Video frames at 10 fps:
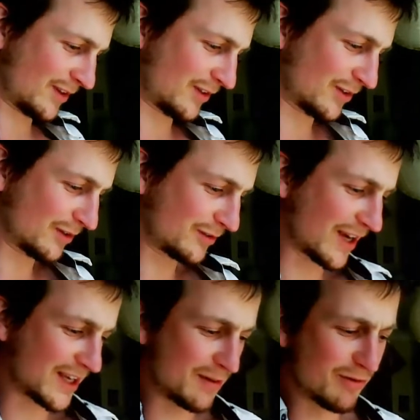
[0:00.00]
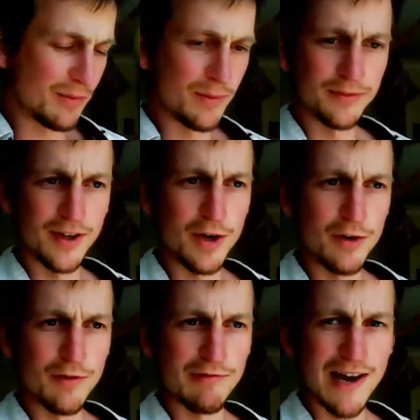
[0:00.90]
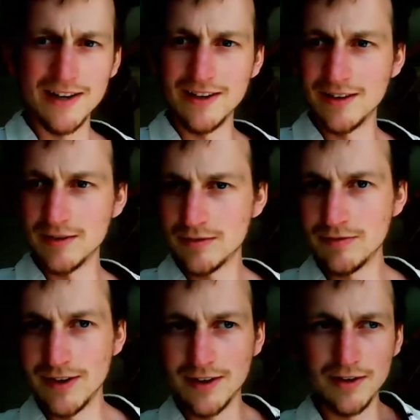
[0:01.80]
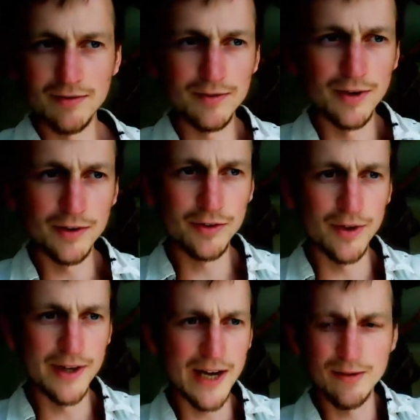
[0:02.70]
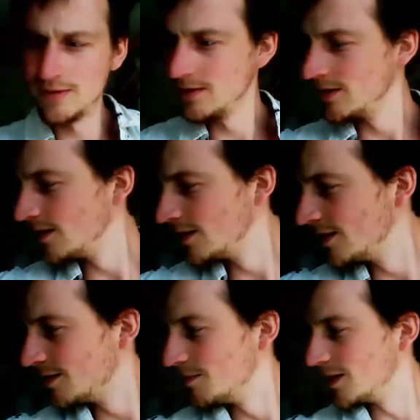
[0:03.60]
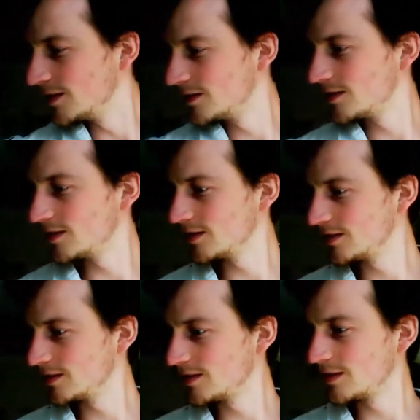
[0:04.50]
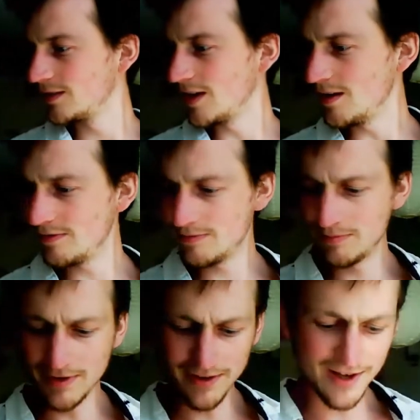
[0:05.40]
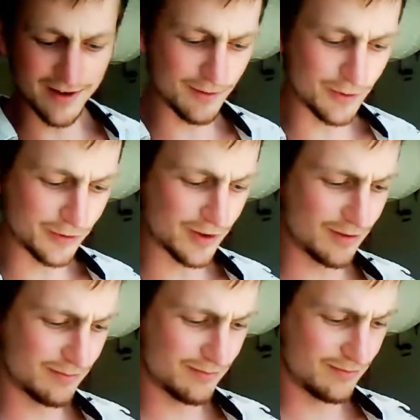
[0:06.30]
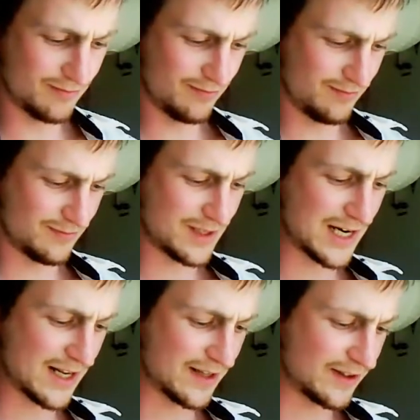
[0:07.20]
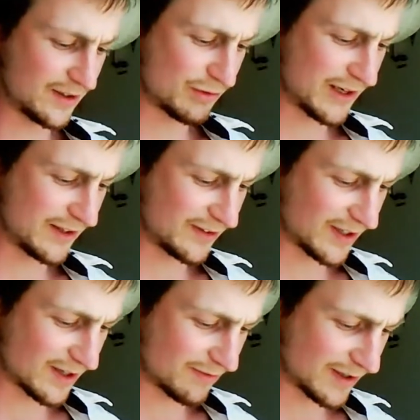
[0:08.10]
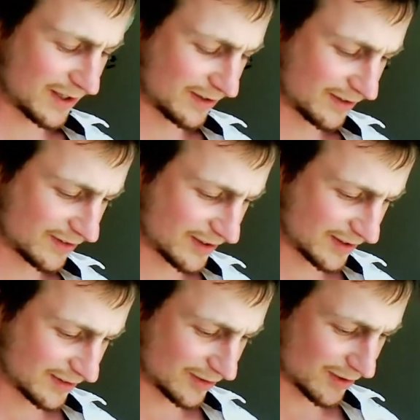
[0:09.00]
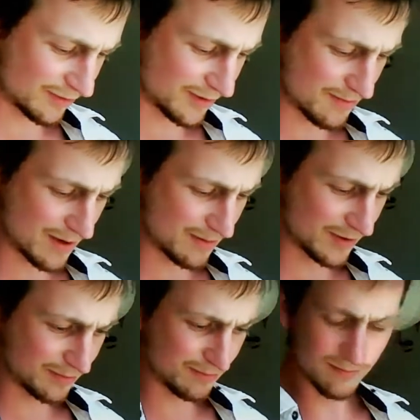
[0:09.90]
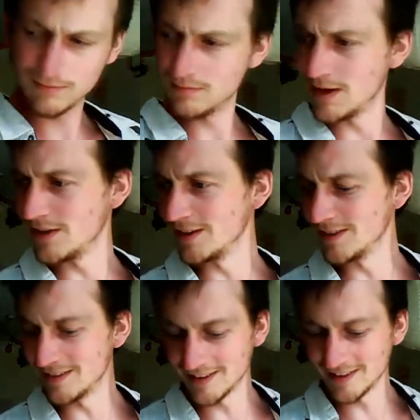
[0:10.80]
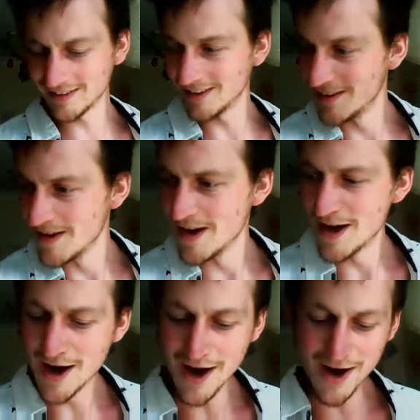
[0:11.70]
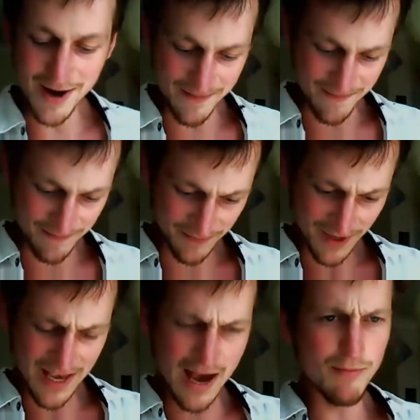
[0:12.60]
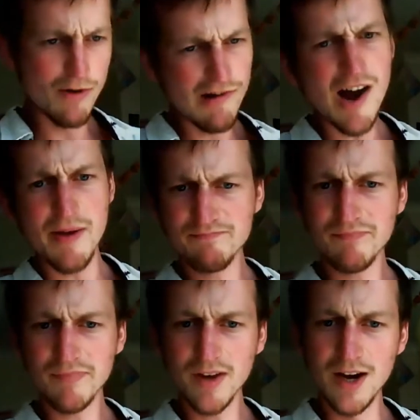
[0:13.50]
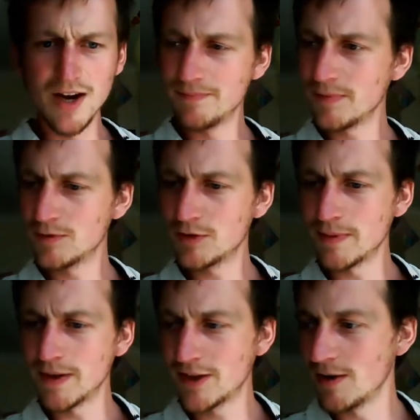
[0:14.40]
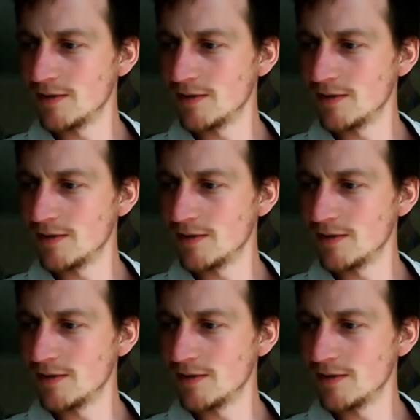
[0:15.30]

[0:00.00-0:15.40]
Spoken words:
sort of techie problems and overran, and I feel like I've not sorted out much stuff. But then I've also landed a train ticket for London tonight and stuff that maybe has made things easier. So yeah, I'm all right. I'm just about to go